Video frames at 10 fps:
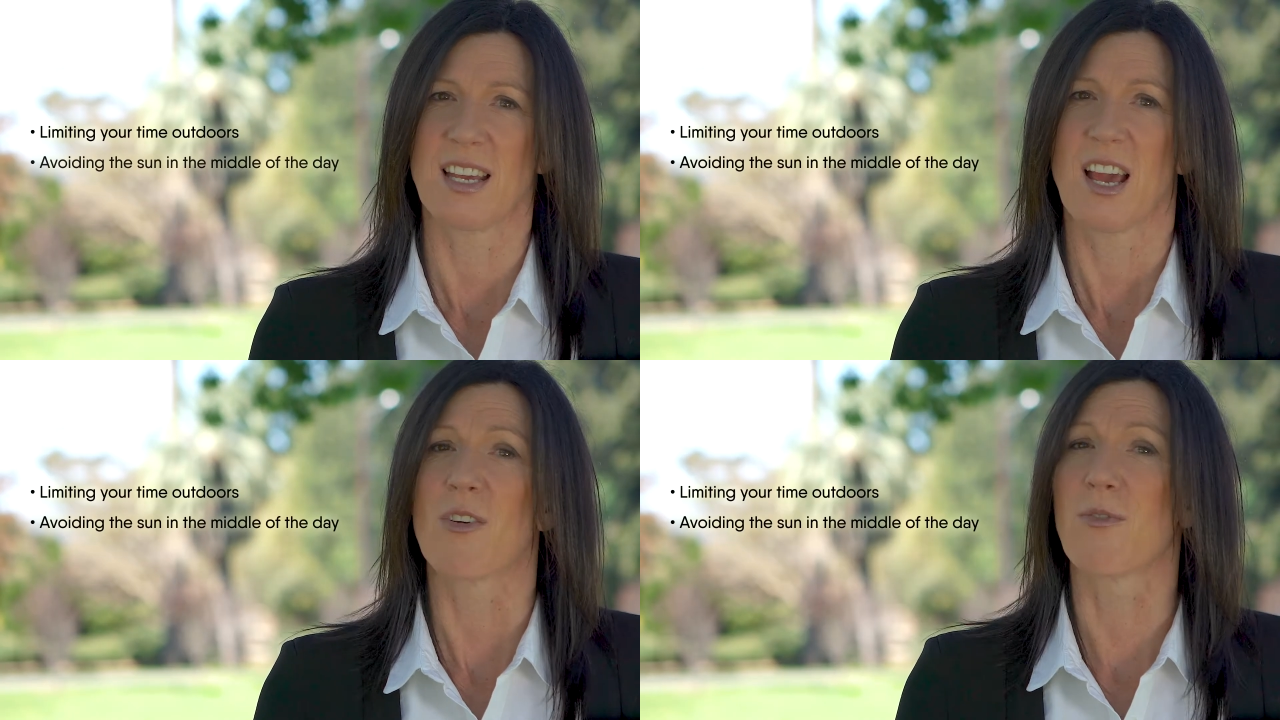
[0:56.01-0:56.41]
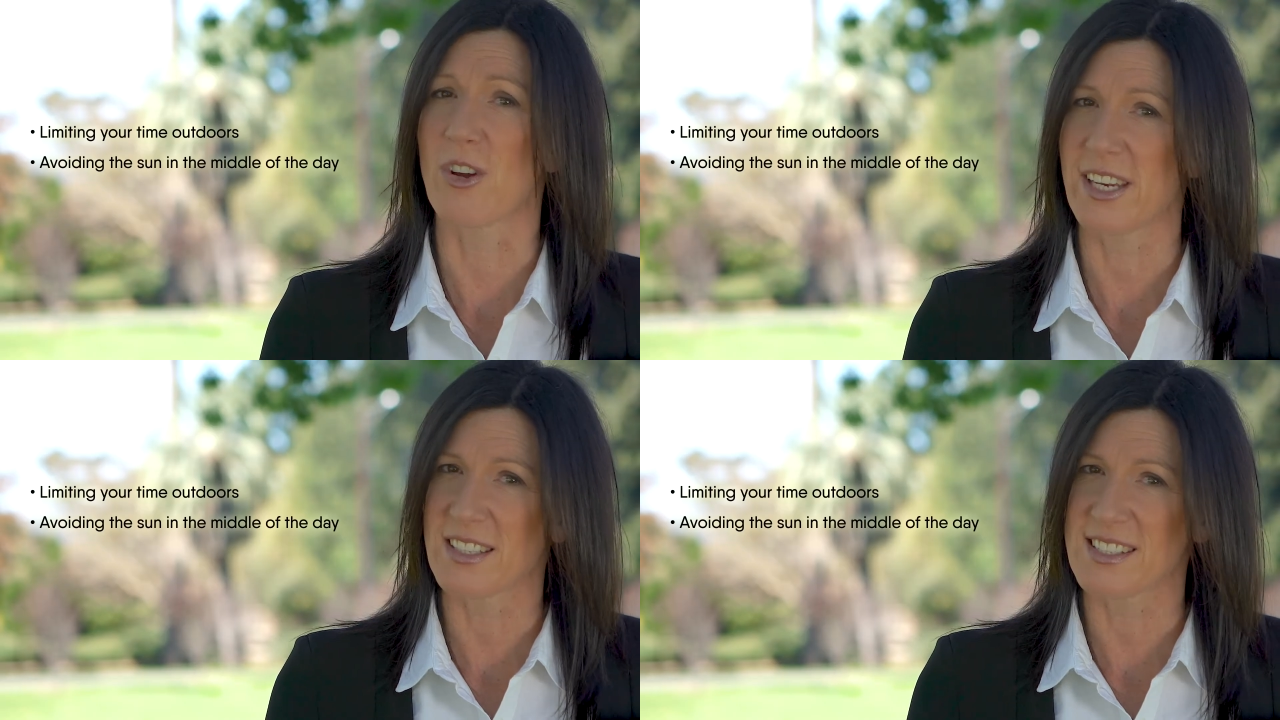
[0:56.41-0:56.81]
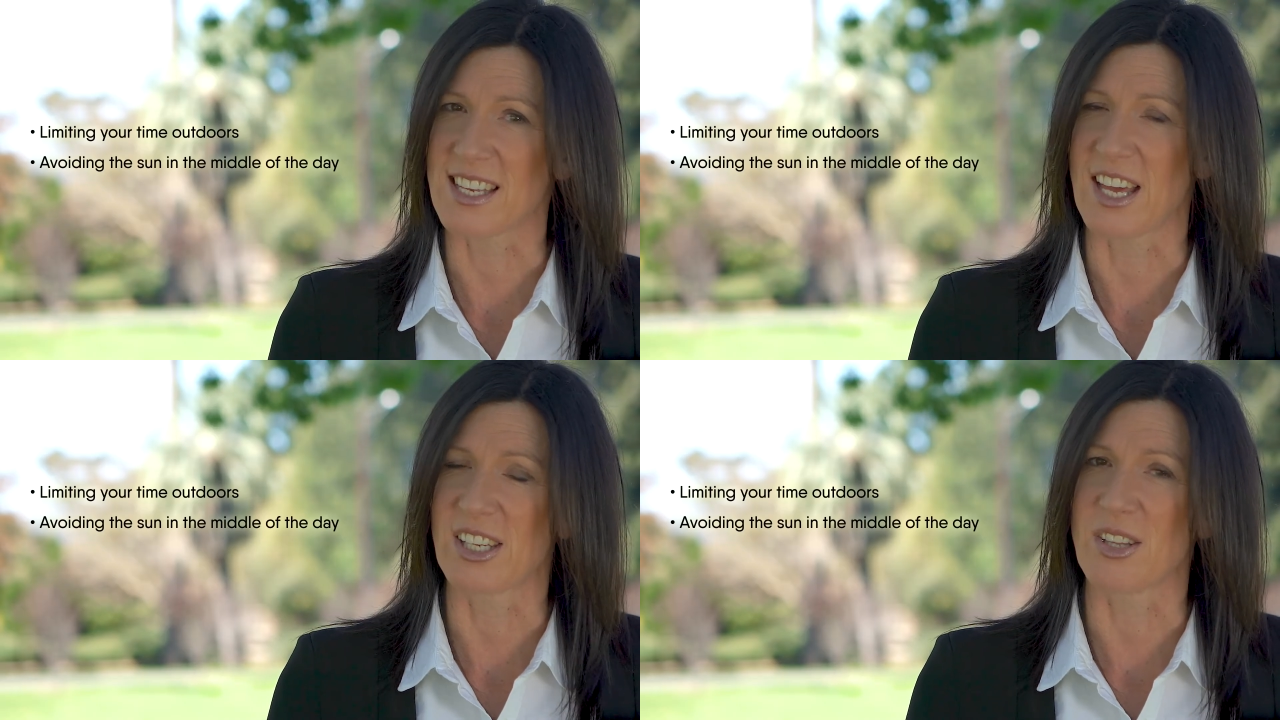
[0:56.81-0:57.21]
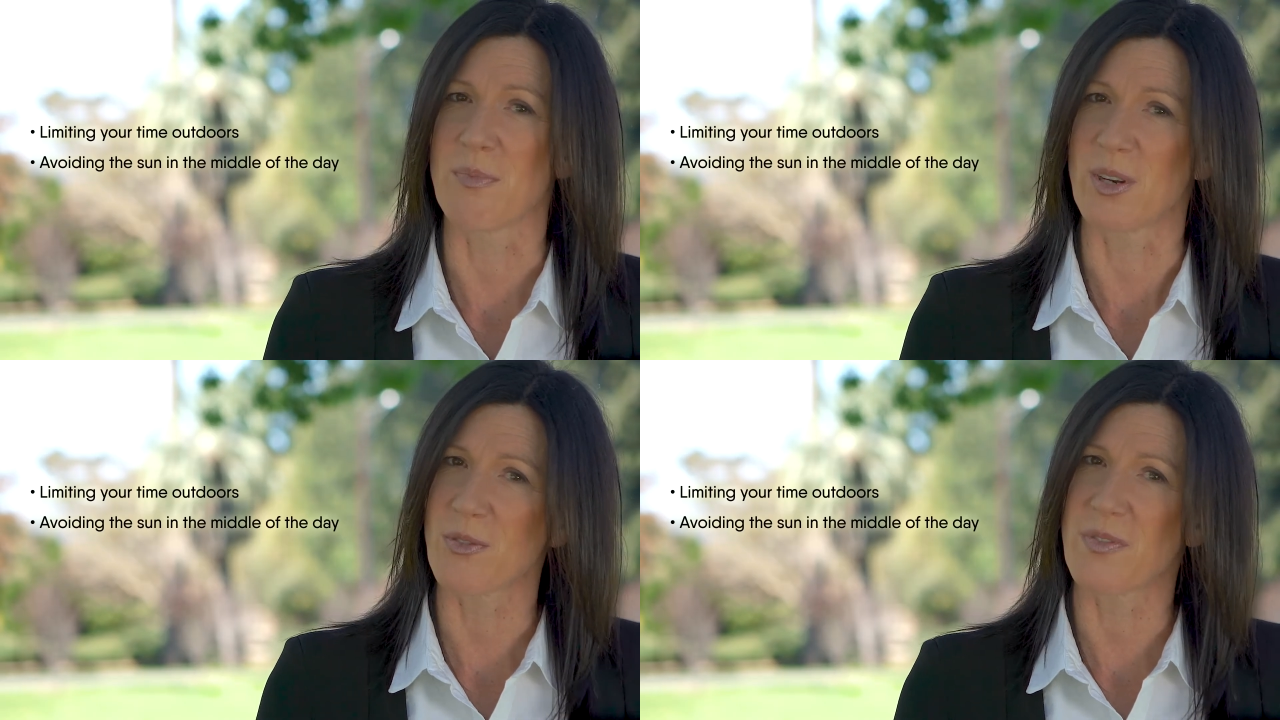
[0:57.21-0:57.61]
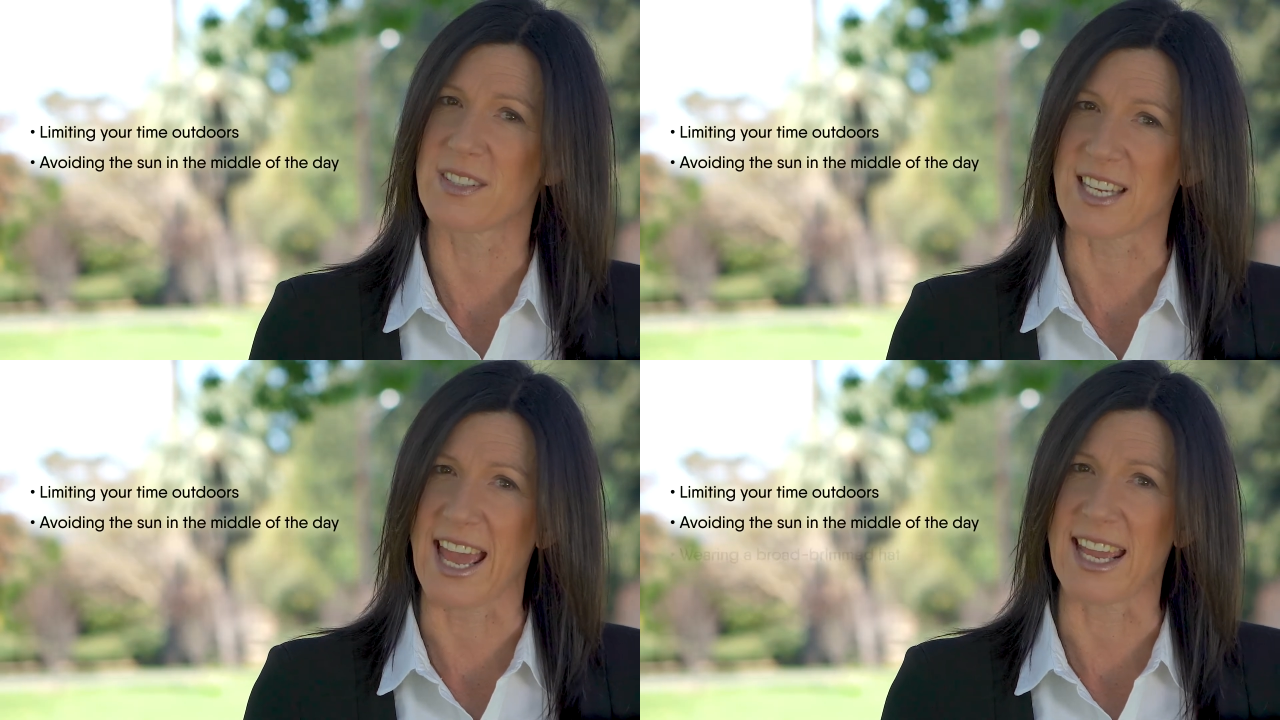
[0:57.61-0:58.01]
avoiding the sun in the middle of the
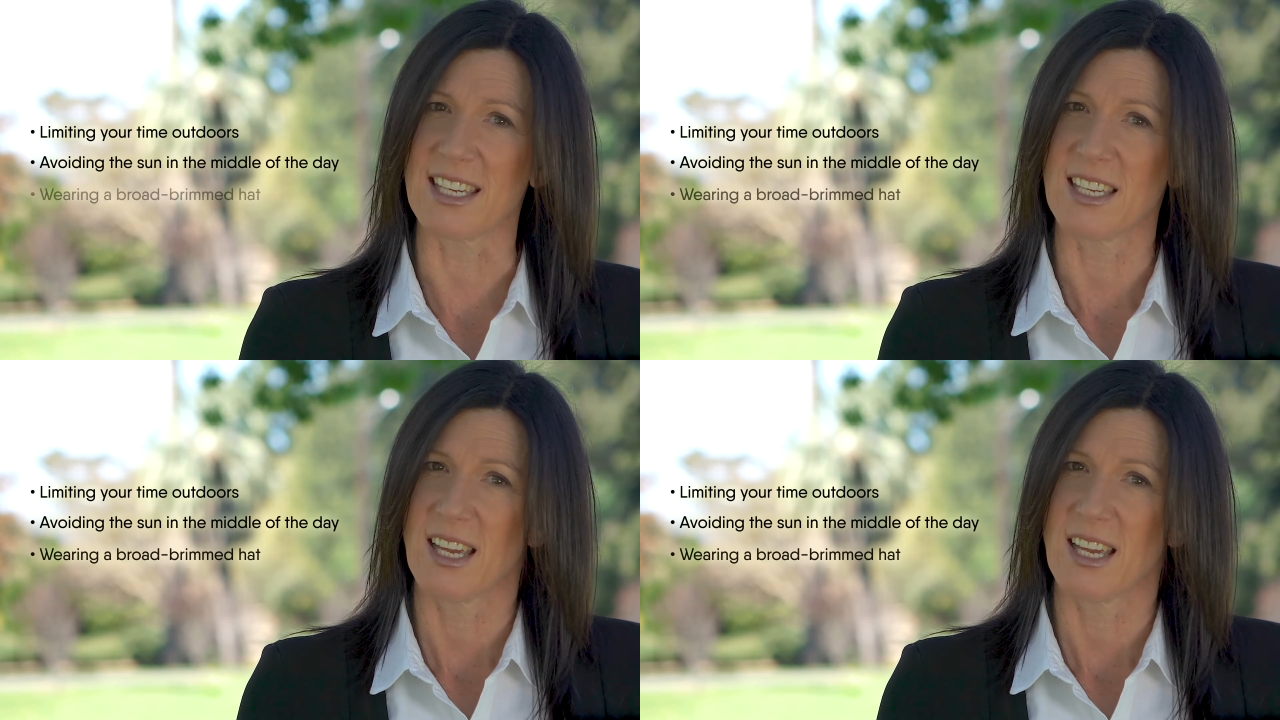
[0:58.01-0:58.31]
day,